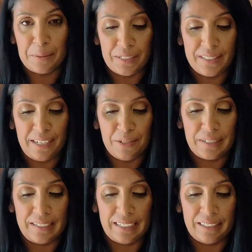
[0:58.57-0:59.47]
pertain
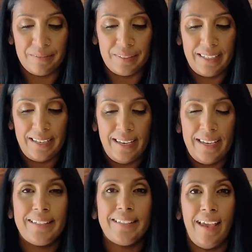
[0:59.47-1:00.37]
to life,
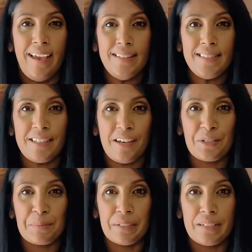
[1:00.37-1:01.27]
it can sound
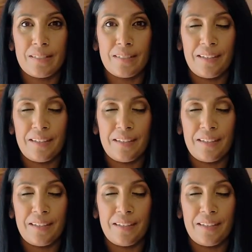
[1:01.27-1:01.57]
a bit